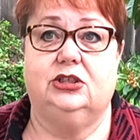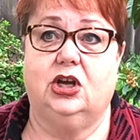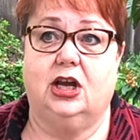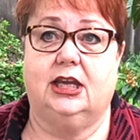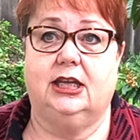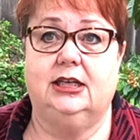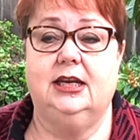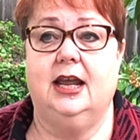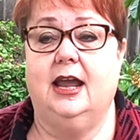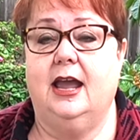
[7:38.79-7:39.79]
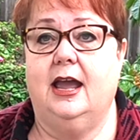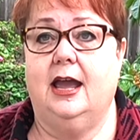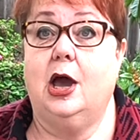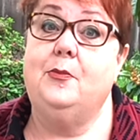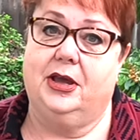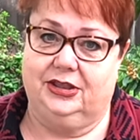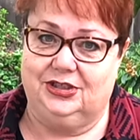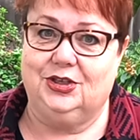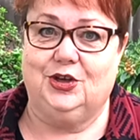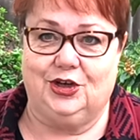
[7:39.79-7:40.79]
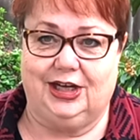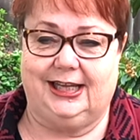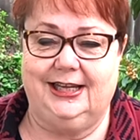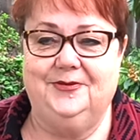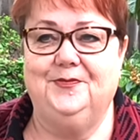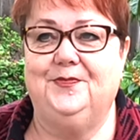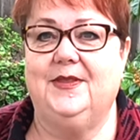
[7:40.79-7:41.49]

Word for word: and talking about the security.